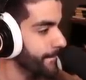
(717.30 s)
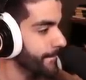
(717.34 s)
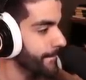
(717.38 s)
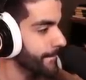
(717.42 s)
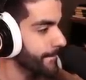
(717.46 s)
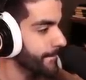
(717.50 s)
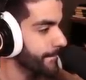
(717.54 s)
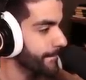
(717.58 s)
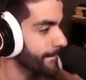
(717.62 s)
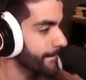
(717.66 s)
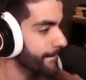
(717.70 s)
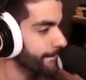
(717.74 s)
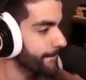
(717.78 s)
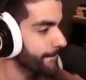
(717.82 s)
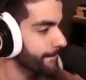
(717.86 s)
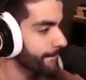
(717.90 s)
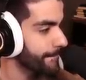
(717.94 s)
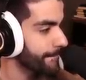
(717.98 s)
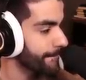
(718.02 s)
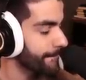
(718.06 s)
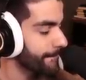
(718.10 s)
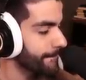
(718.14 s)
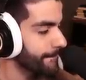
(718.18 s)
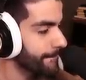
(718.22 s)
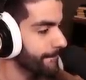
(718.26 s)

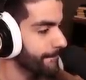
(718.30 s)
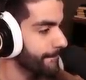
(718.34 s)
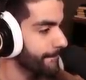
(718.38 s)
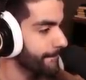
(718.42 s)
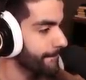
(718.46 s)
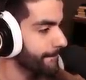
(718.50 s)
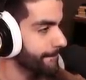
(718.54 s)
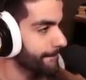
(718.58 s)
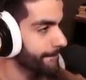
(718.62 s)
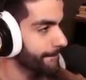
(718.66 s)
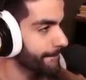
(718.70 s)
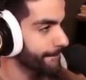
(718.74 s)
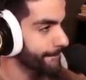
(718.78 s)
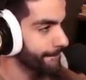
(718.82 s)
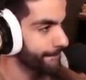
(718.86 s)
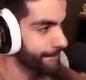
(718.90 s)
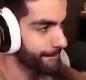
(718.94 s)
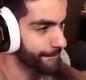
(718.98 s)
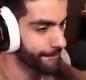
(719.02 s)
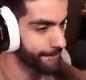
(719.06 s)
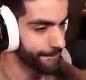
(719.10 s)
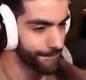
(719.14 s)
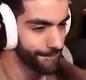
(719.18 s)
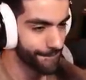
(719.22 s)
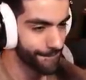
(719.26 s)

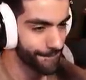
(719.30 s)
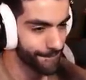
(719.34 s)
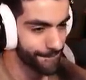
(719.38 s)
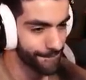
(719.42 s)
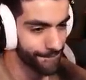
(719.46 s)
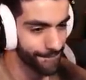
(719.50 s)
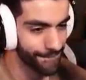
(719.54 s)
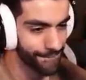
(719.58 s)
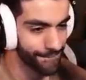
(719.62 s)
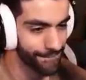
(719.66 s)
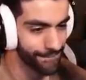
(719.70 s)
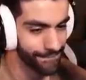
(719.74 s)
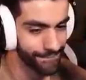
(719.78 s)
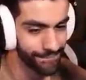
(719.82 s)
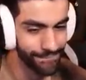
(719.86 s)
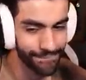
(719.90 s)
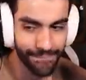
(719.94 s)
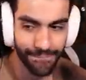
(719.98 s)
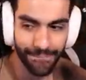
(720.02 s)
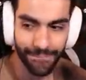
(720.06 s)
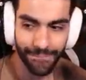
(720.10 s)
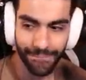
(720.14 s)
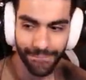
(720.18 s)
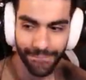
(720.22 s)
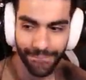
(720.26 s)

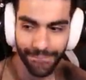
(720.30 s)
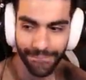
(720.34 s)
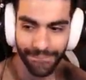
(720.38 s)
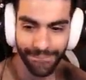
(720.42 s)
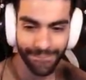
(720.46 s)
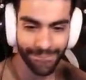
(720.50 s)
(no one is talking)